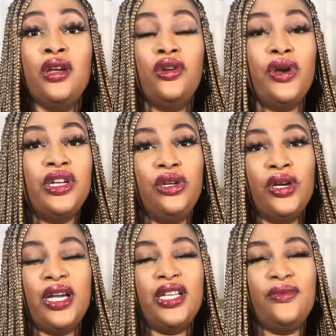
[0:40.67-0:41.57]
going to
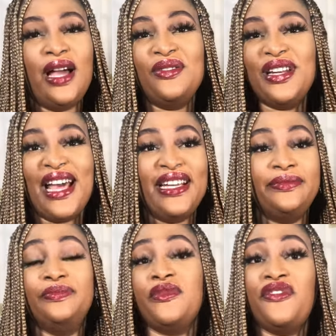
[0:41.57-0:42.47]
look at it, why don't I
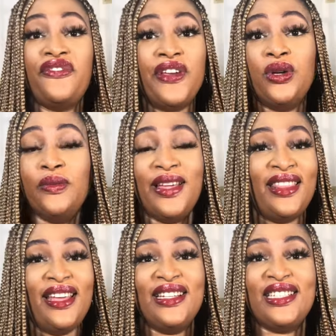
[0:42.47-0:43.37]
film and
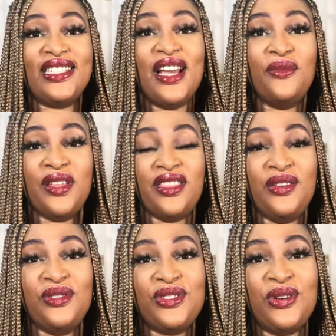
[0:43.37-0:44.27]
then share with
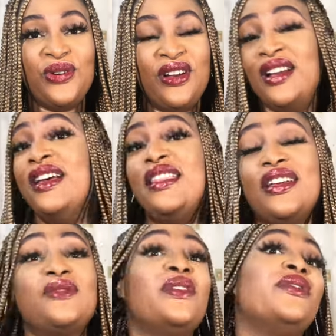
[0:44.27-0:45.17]
you? So
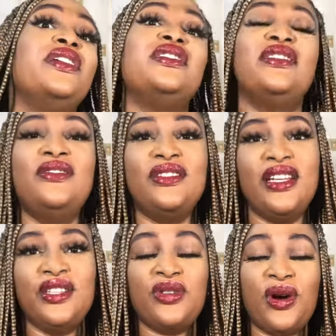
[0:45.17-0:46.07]
that's what we're going to do
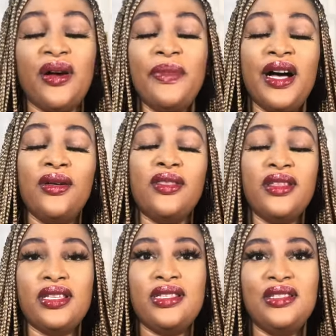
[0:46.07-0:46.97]
today, talk about
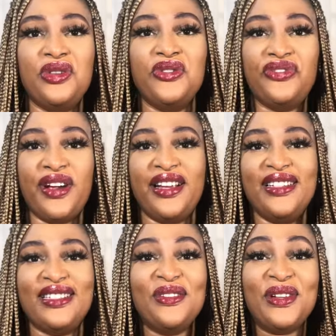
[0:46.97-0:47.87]
this new
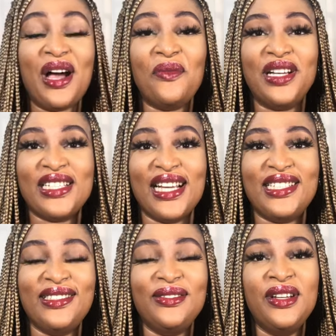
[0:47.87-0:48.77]
fragrance. So without much
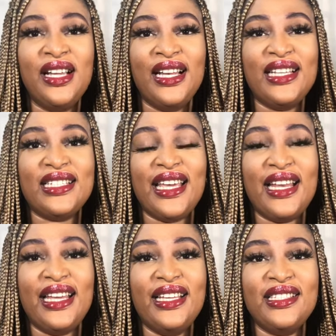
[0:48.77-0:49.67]
ado, let's
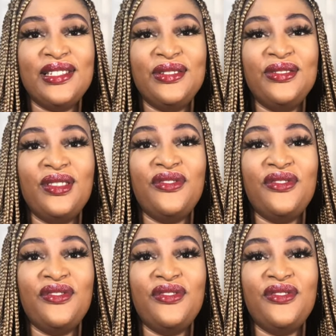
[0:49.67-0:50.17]
get into the